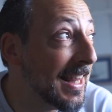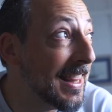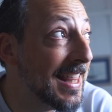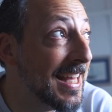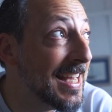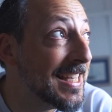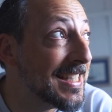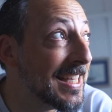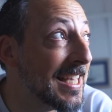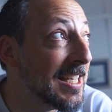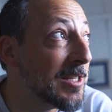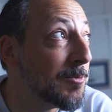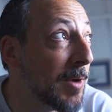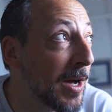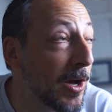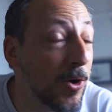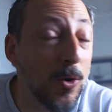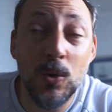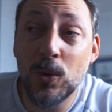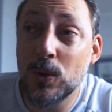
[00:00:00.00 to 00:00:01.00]
This is
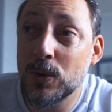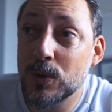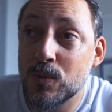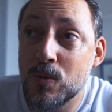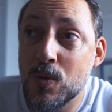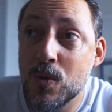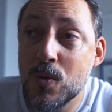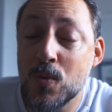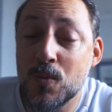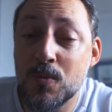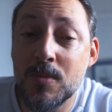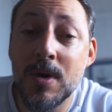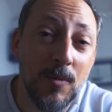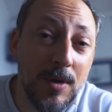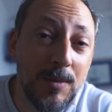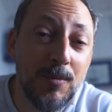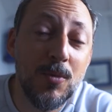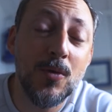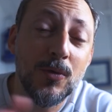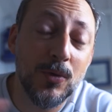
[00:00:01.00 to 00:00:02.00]
my old room.
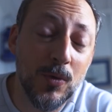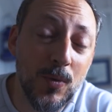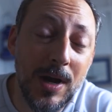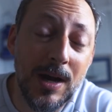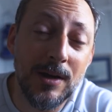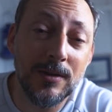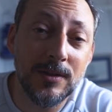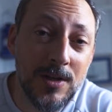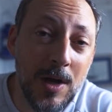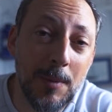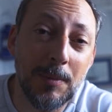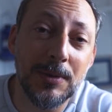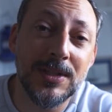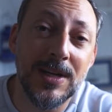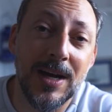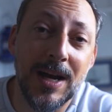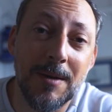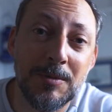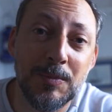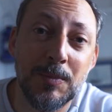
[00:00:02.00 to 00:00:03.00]
We moved around a couple
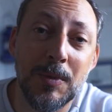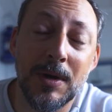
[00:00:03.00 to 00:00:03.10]
times,